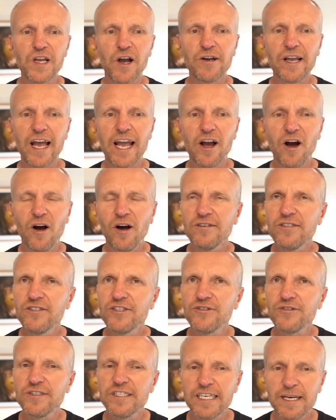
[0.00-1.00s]
Okay, on
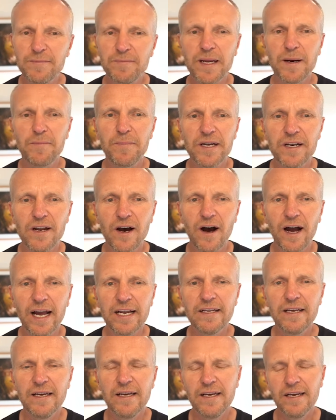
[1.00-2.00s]
to tip number
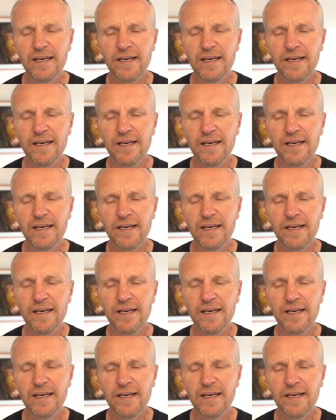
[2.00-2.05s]
nine.